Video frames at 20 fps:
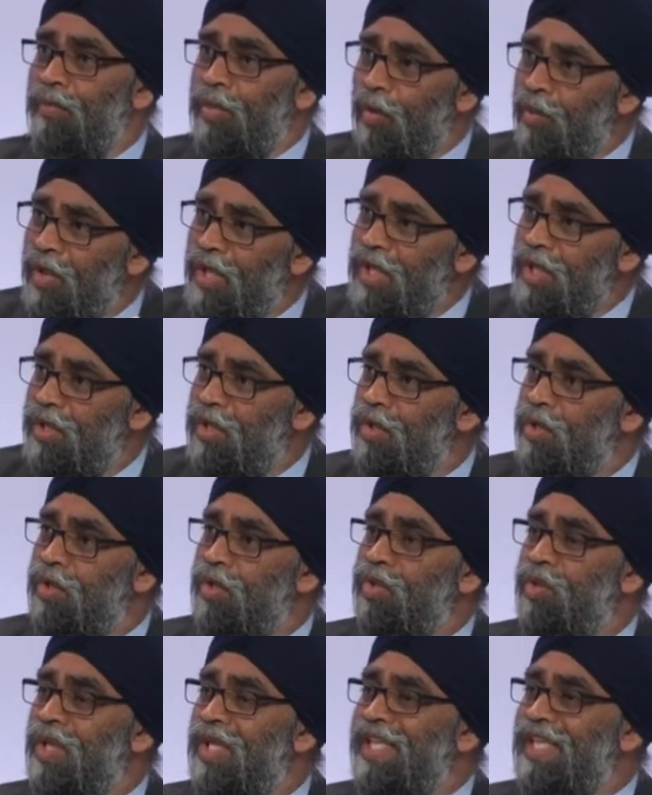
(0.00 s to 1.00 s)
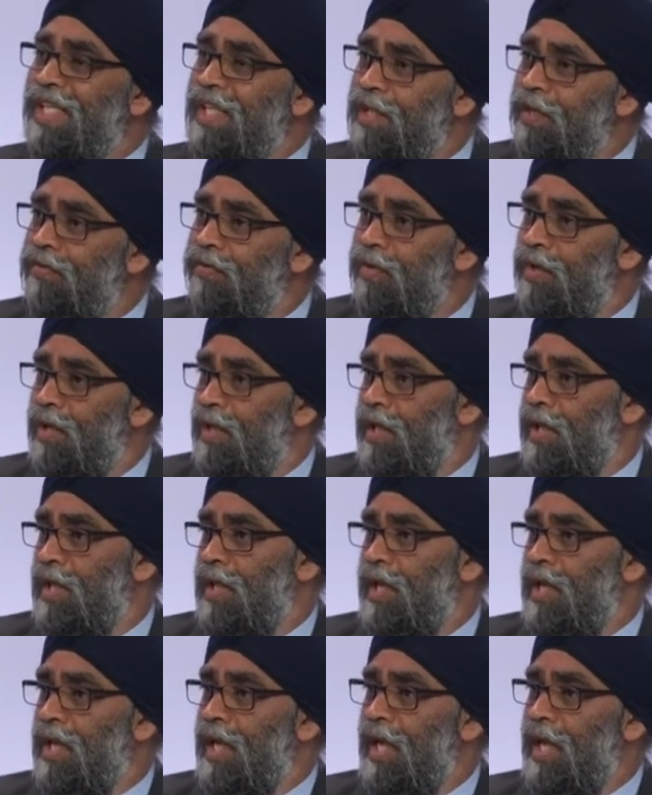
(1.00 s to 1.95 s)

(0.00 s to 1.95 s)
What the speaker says: but we need to do it differently.